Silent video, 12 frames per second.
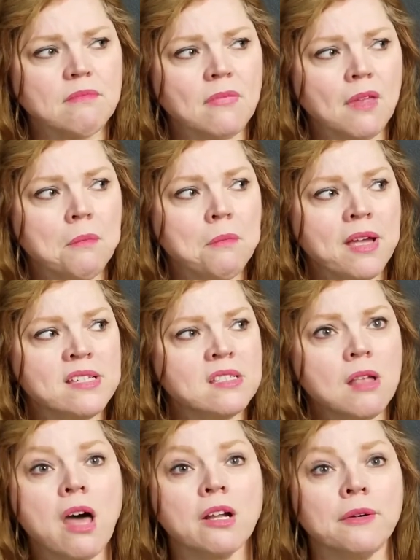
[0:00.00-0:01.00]
by
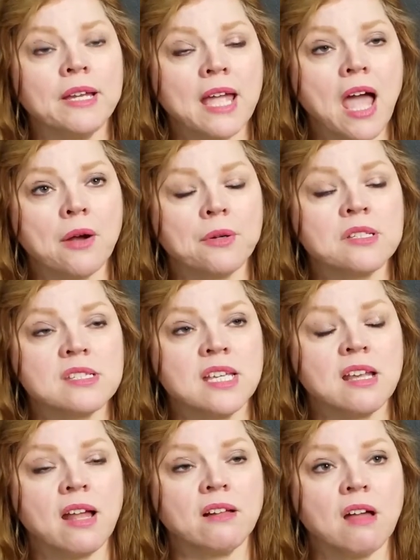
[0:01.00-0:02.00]
slaughtering our
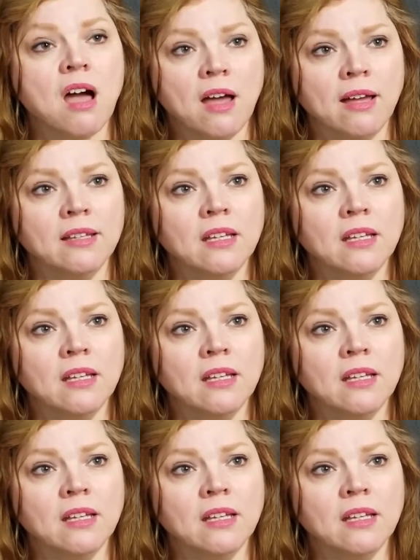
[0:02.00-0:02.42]
senile God.